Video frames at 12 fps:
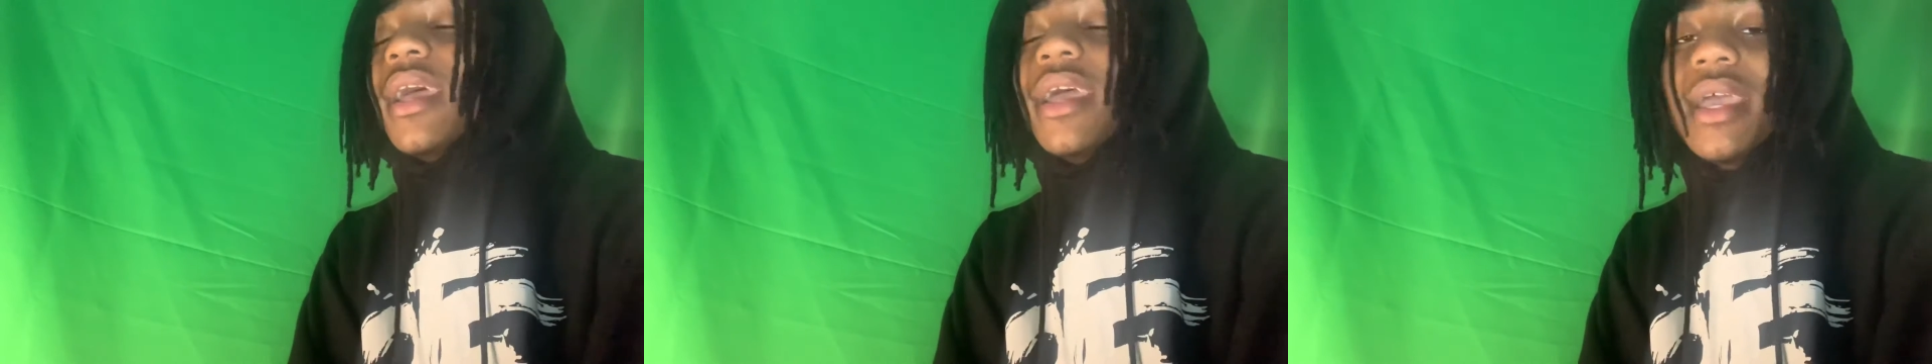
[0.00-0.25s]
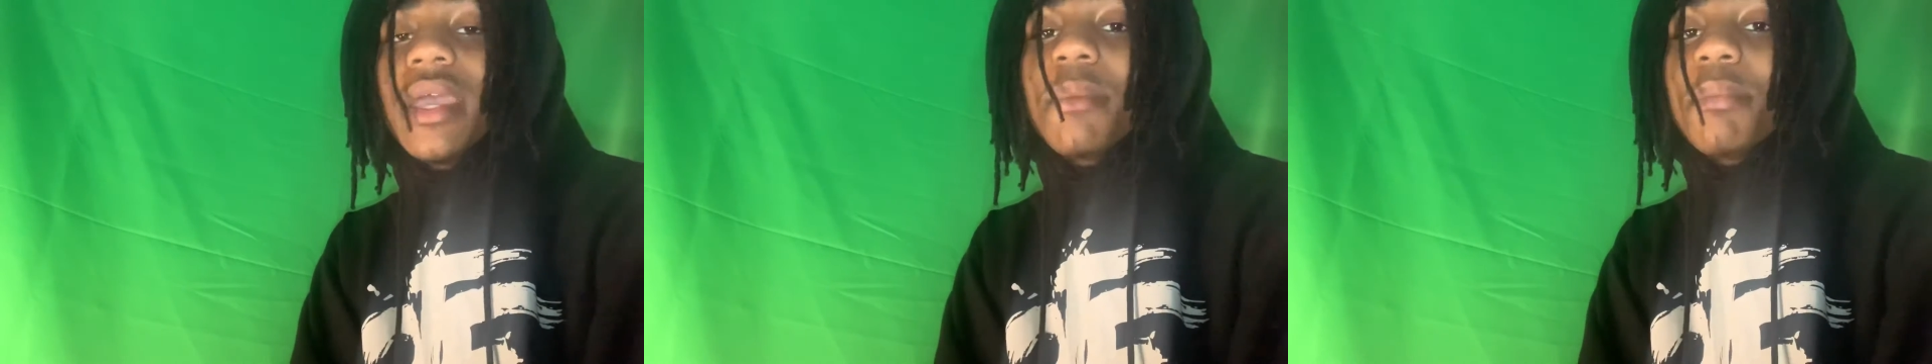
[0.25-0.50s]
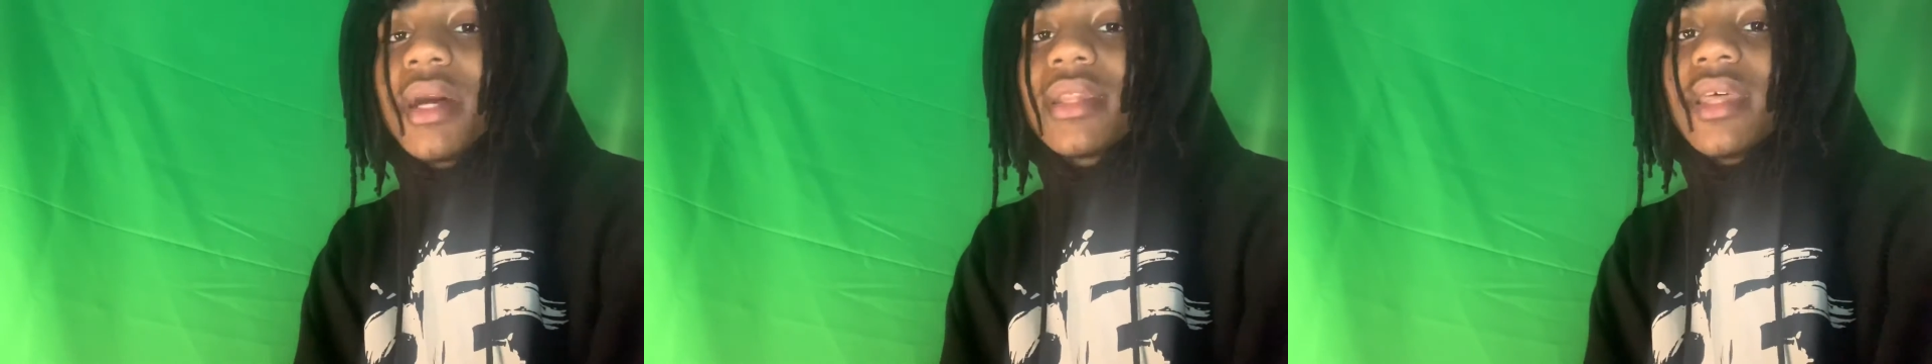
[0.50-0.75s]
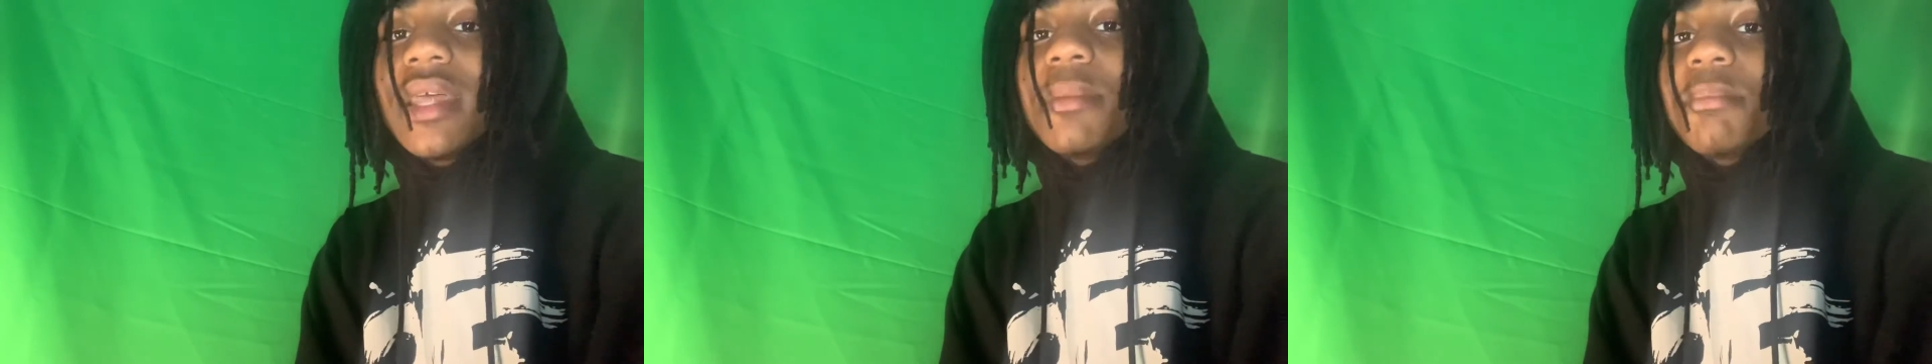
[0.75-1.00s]
had about
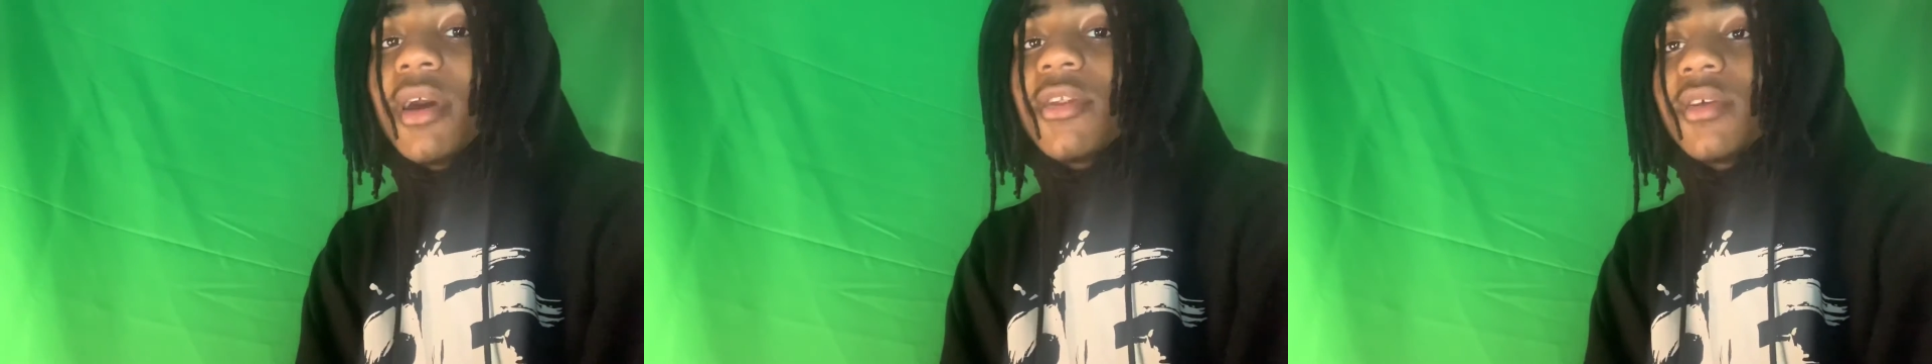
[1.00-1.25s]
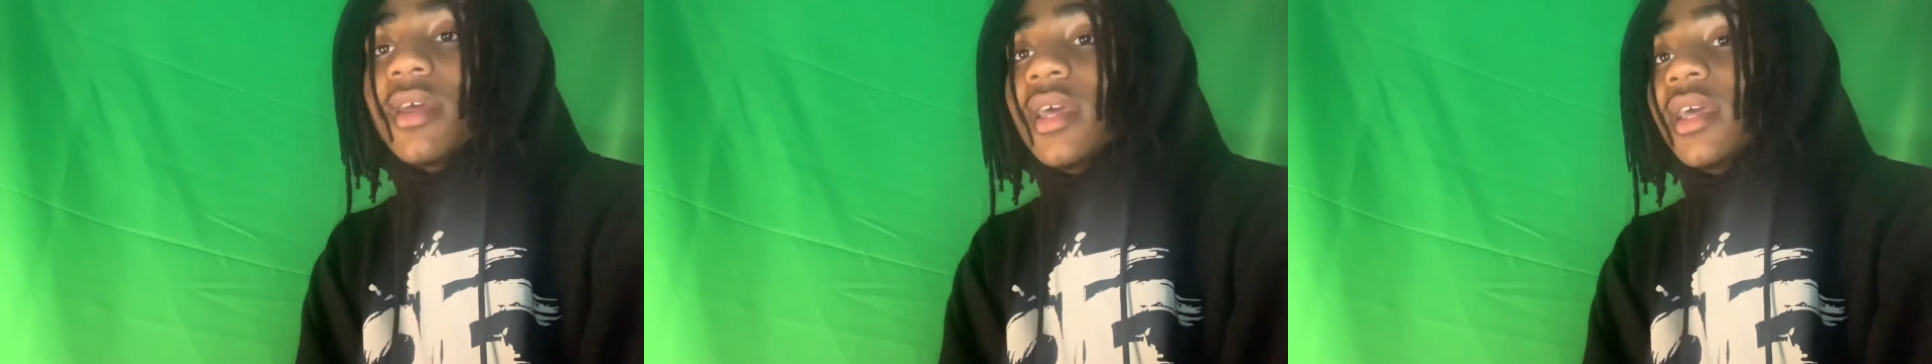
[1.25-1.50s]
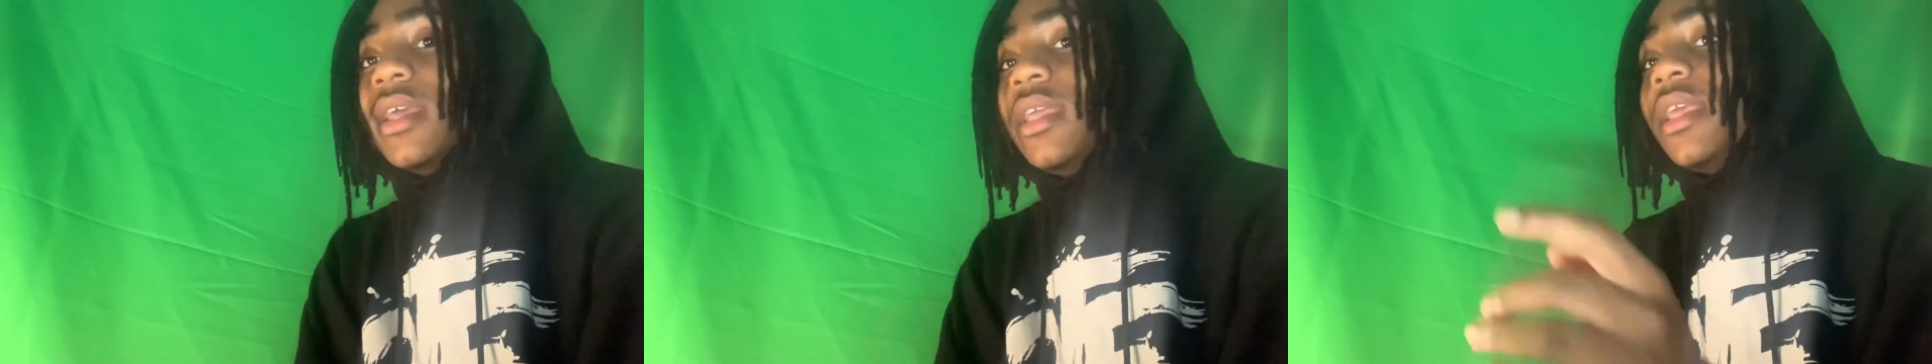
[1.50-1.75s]
that amount. Of, he